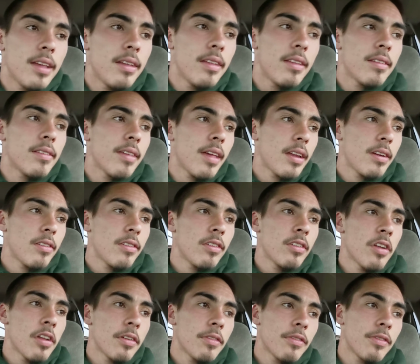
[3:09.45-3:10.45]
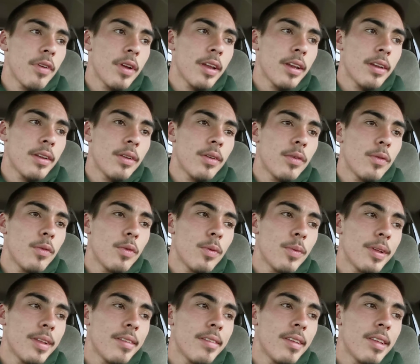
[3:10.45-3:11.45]
That siders are not afraid. When
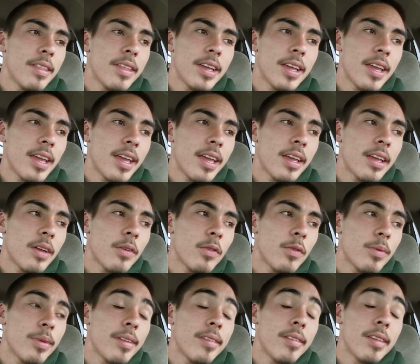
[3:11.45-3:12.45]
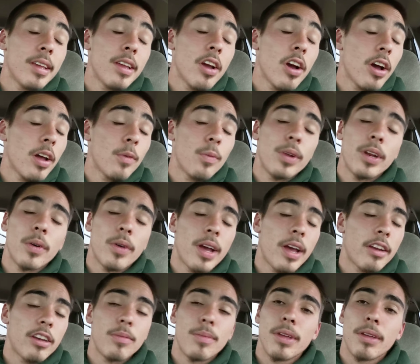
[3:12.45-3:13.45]
we see the King, when we see God, we don't
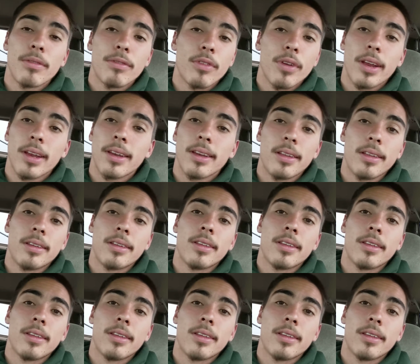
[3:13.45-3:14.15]
have to be afraid.